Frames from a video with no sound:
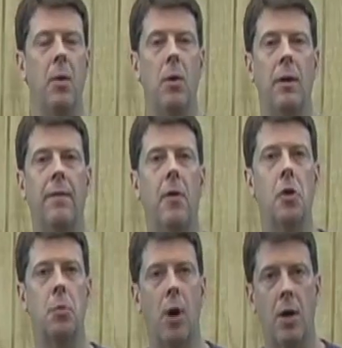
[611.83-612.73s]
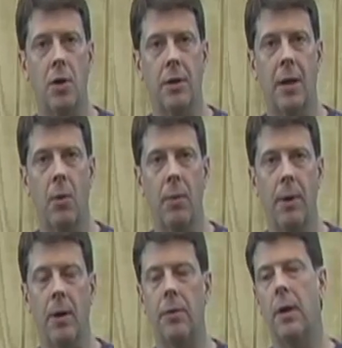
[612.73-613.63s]
one of the first projects that we
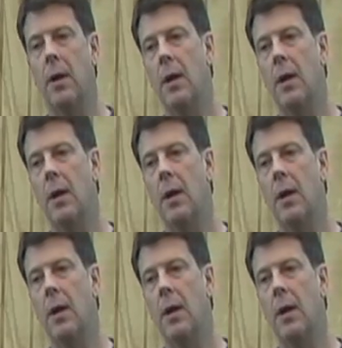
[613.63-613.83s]
built.